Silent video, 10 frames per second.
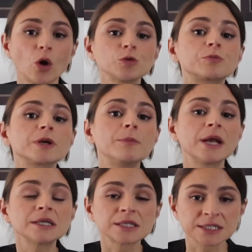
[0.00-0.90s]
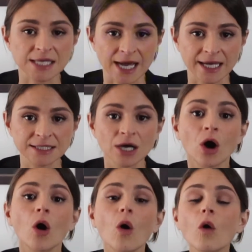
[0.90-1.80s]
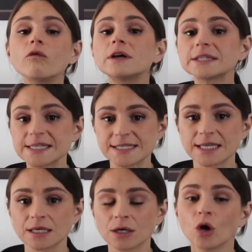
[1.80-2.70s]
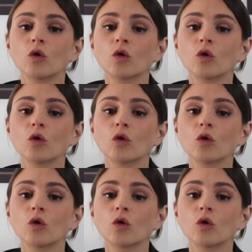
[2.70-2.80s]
called bremelanotide or Vyleesi